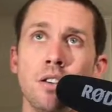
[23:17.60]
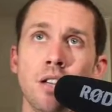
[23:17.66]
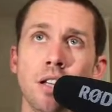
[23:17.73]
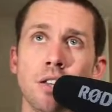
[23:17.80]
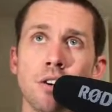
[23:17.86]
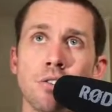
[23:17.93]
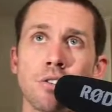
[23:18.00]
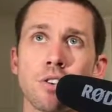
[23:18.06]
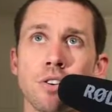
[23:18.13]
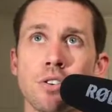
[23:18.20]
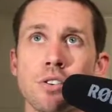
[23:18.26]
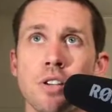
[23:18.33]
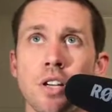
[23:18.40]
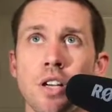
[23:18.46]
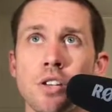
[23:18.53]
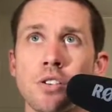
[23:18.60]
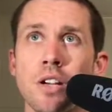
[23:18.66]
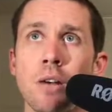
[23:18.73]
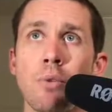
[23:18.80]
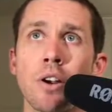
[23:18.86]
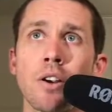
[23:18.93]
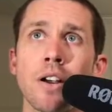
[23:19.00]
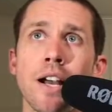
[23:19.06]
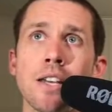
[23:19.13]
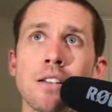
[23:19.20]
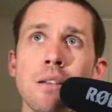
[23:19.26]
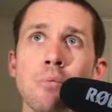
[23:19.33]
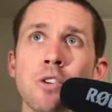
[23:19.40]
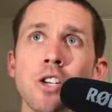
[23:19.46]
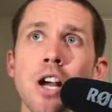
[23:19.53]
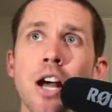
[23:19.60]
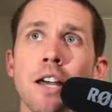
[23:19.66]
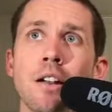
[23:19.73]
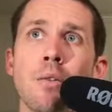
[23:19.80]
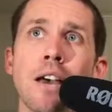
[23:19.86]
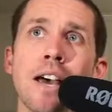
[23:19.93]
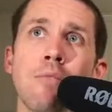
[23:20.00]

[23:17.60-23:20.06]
You need those girls. So here we go, guys. I'm shocking away.